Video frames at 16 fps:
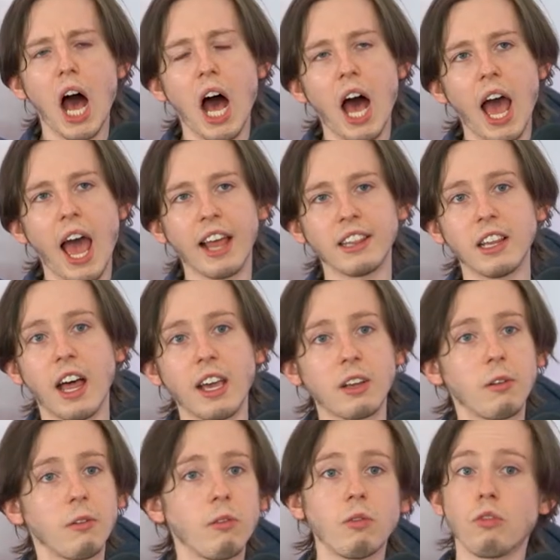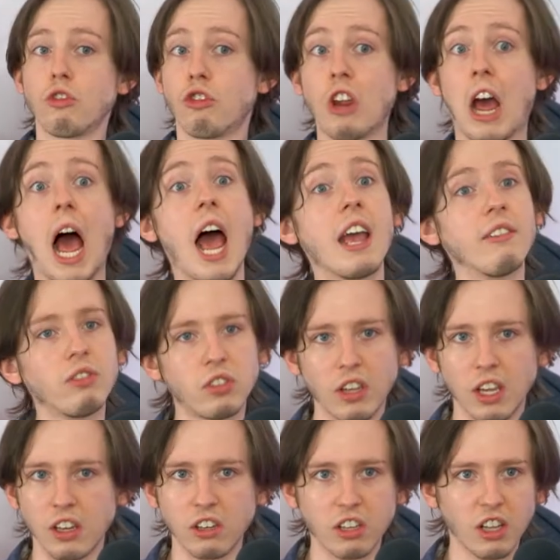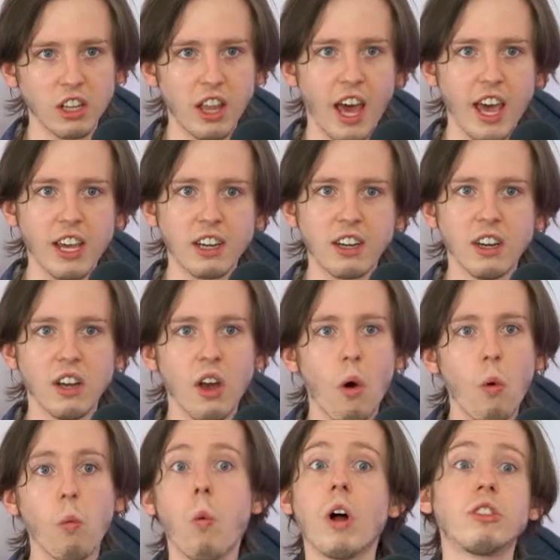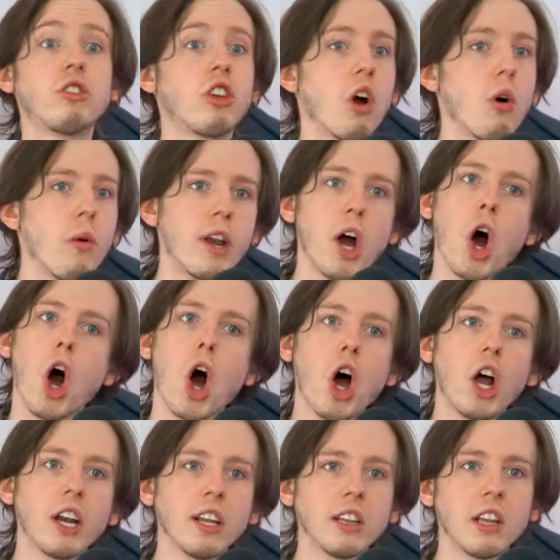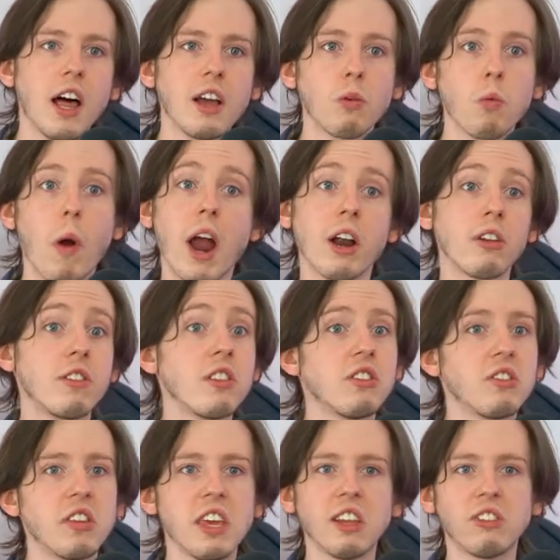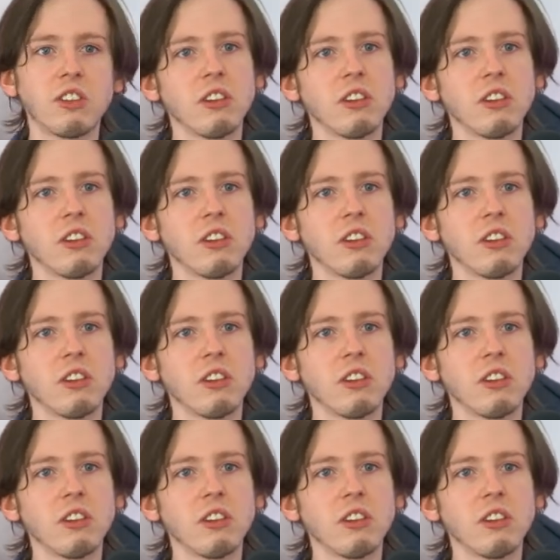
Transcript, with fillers: Uh, and like dives into like journalist. what's going on and like why are these kids